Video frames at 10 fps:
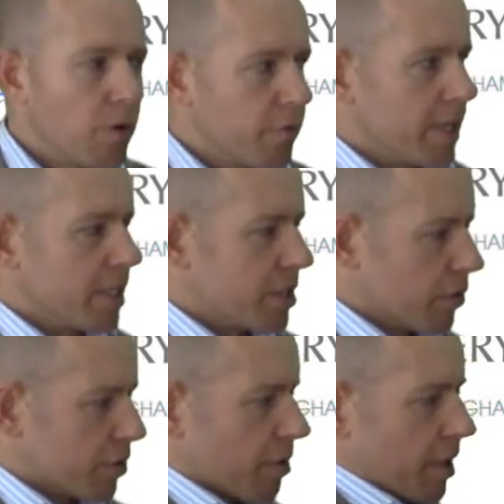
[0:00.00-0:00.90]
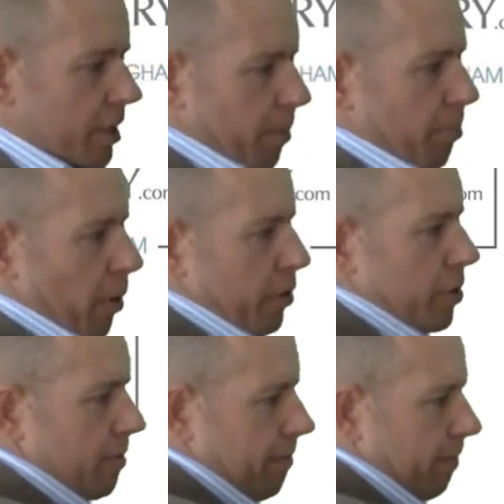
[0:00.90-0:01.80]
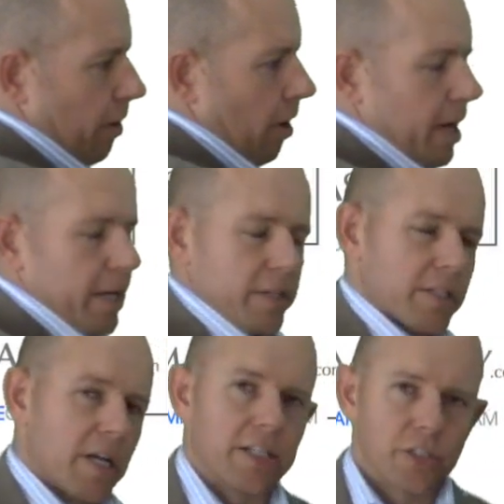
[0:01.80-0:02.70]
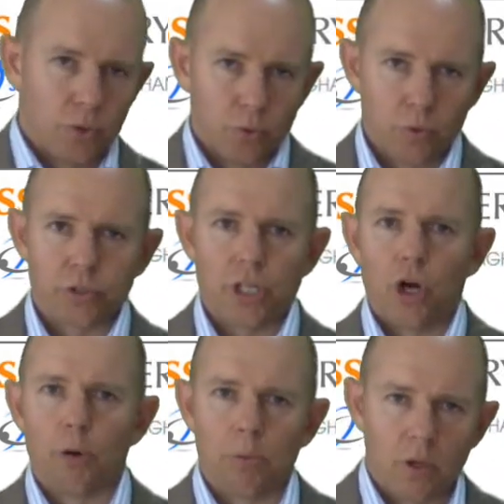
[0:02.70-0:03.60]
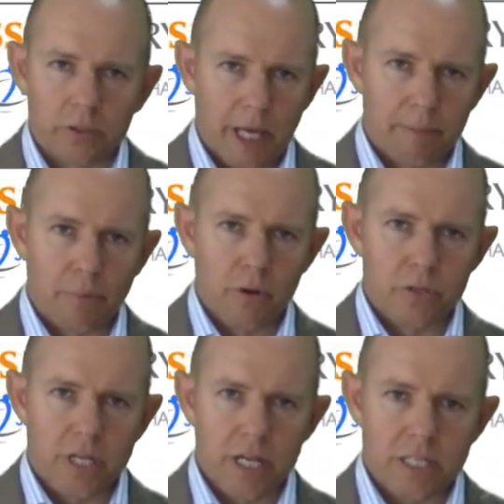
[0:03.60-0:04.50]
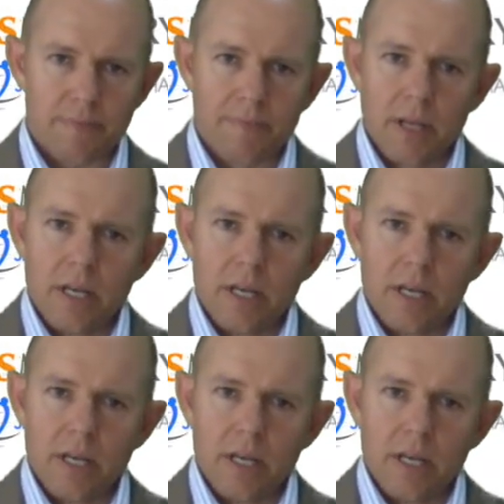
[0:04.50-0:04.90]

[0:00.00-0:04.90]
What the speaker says: These sorts of things like brochures and flyers are tools to help along that process.